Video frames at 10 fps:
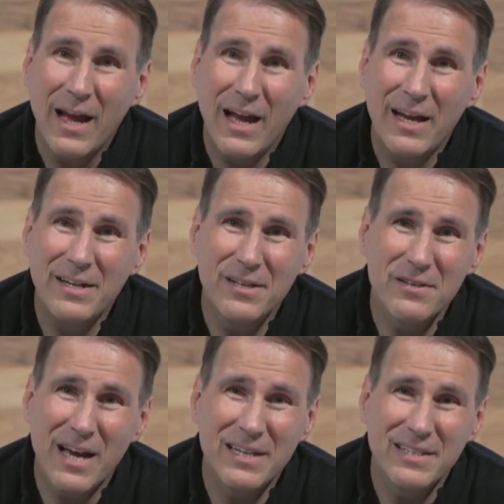And here
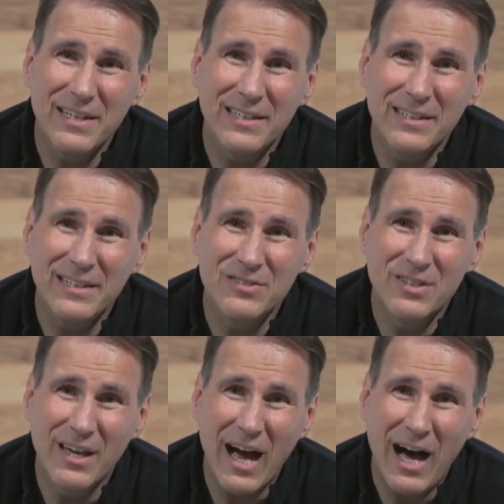the idea is
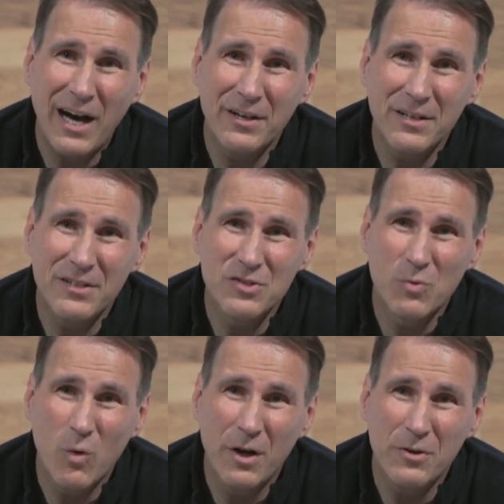God is
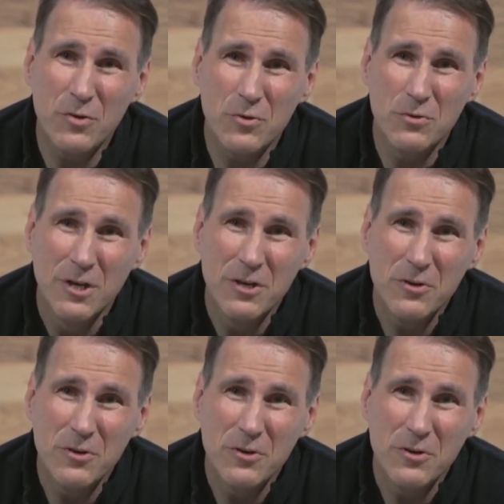one who,